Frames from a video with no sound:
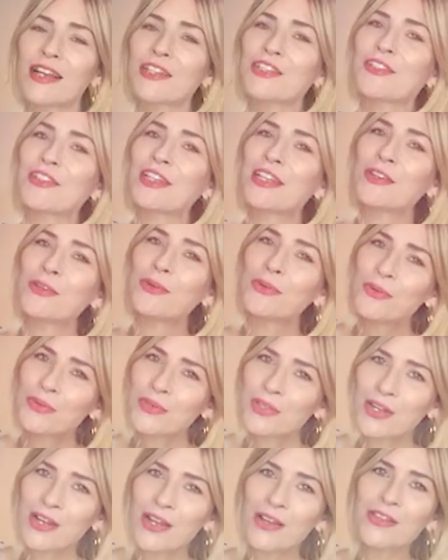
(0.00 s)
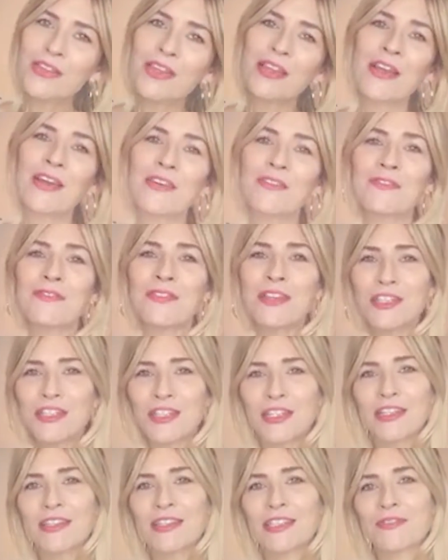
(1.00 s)
I shall link all the clothing I've
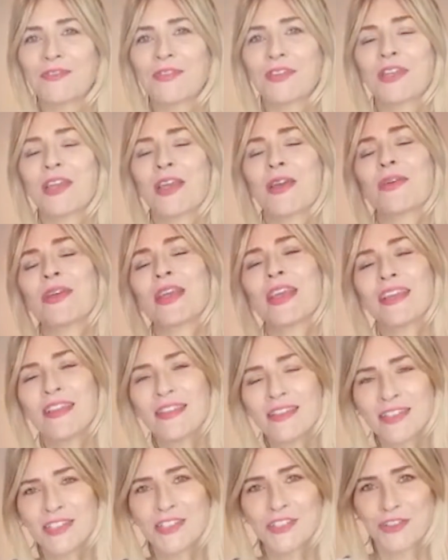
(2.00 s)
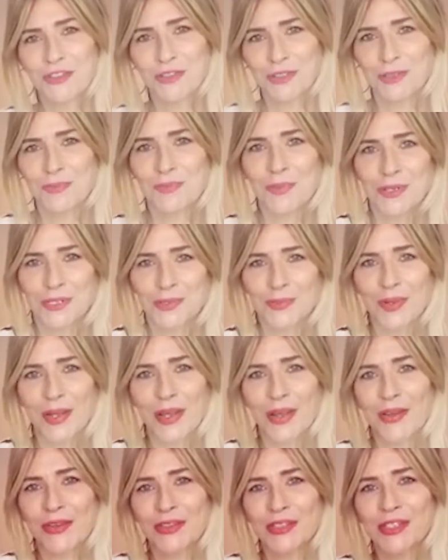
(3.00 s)
featured in this video in the description box
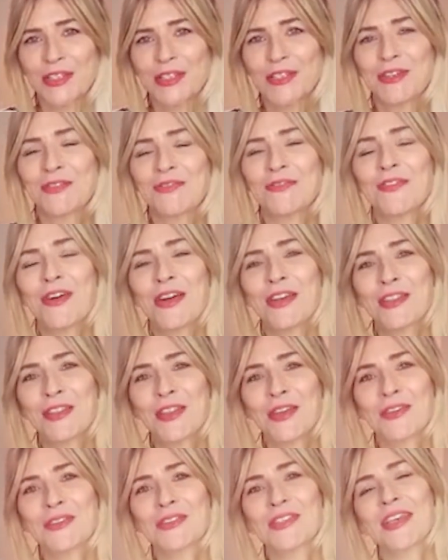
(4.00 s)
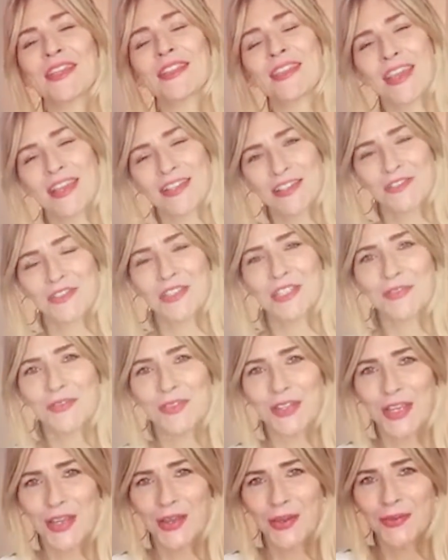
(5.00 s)
below, so you can find those at the end of this
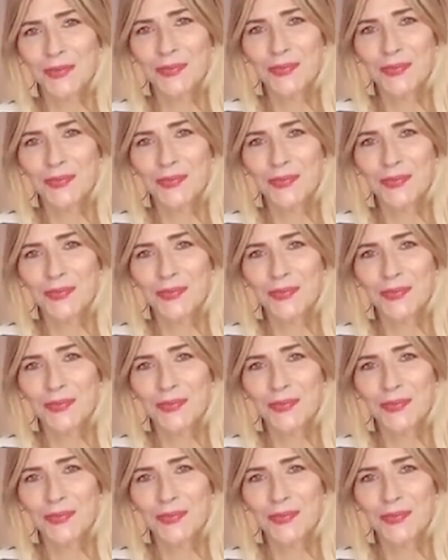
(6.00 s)
video.